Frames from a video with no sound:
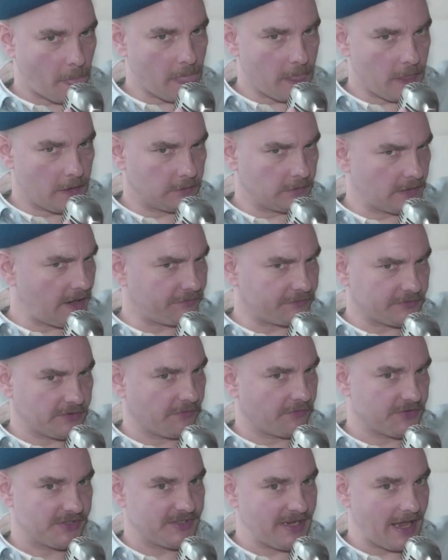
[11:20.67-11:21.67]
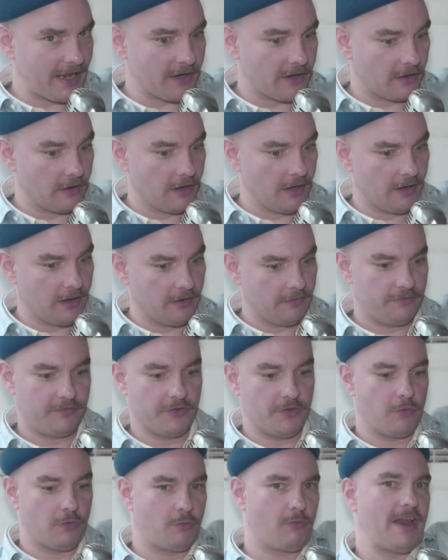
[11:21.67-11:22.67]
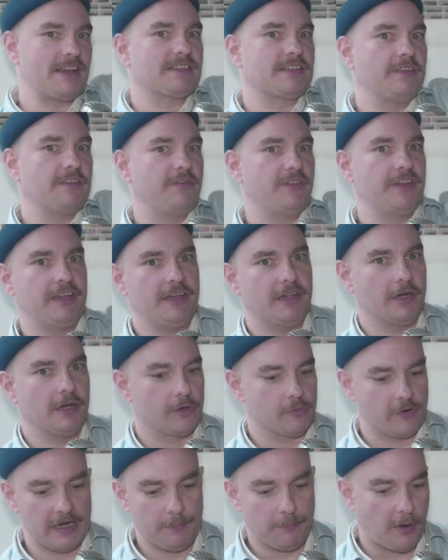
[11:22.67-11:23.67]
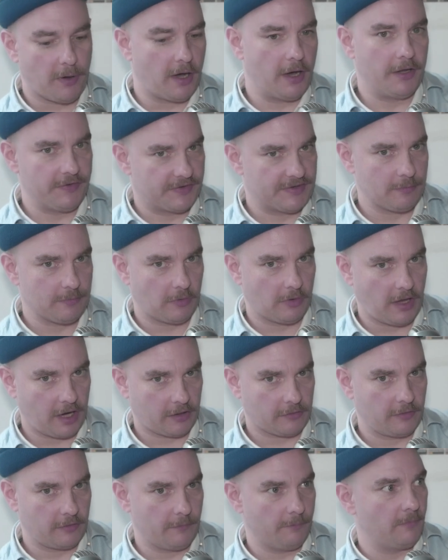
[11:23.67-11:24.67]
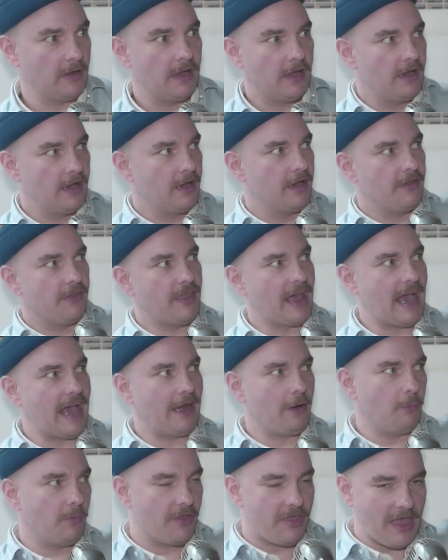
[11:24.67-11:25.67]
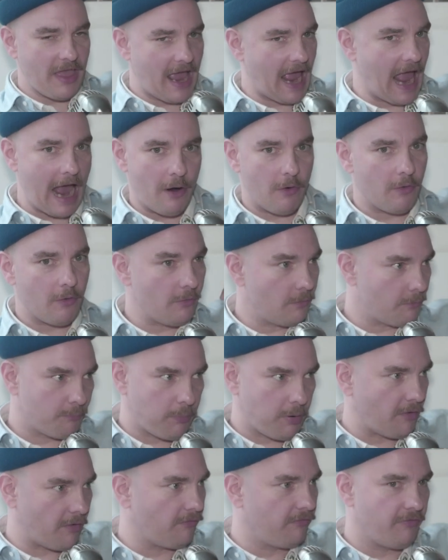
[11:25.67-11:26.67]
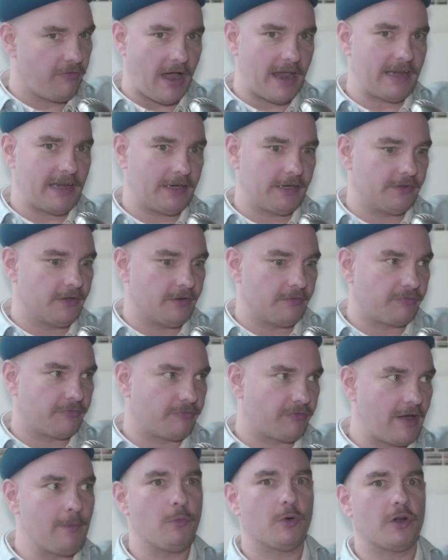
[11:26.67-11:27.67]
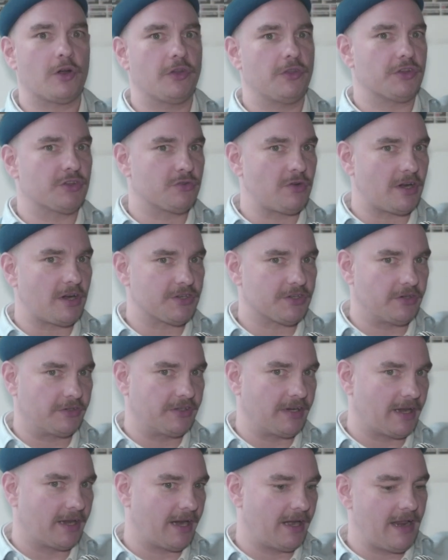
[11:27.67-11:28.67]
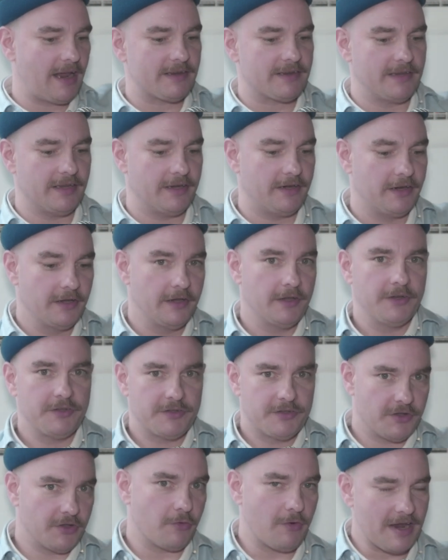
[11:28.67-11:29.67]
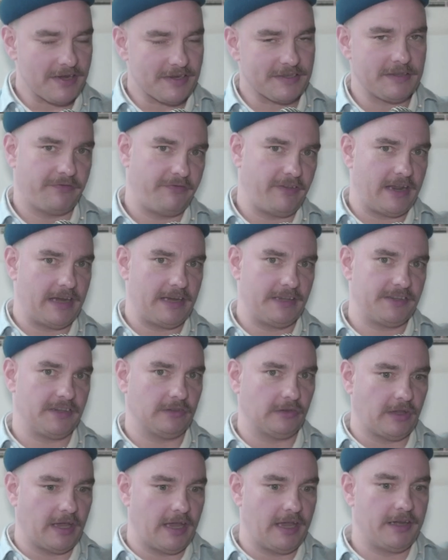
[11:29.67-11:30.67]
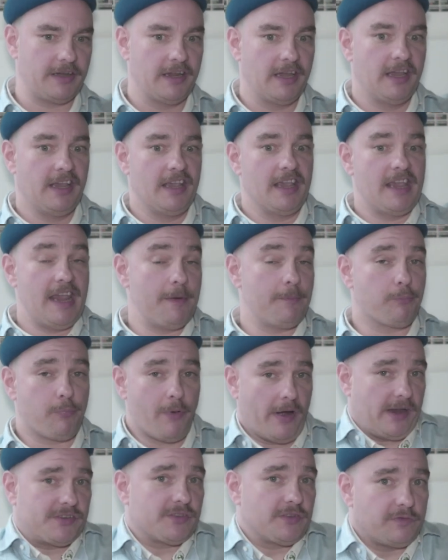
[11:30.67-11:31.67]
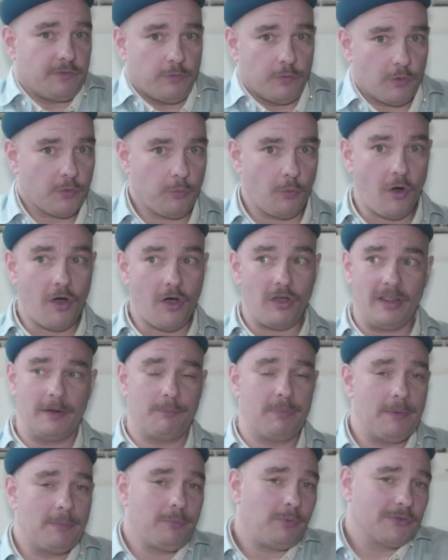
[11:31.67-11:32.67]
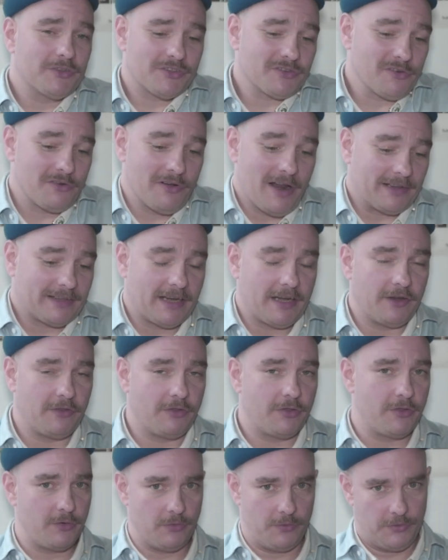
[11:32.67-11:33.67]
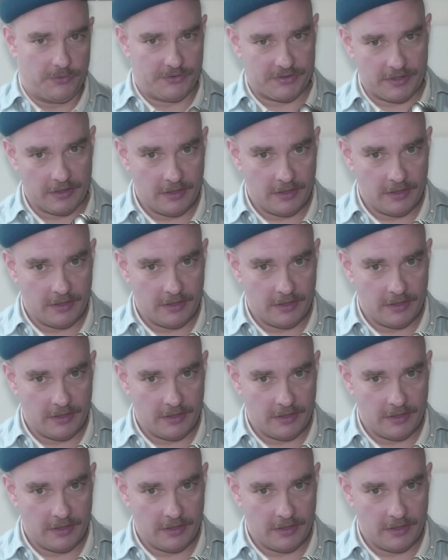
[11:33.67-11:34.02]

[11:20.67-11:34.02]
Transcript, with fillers: left of center of the rest of the agreed upon simulacrum that without providing the framework or the structure to connect it to the rest of Fantasyland, it breaks the fourth wall, and people just are not that enthused.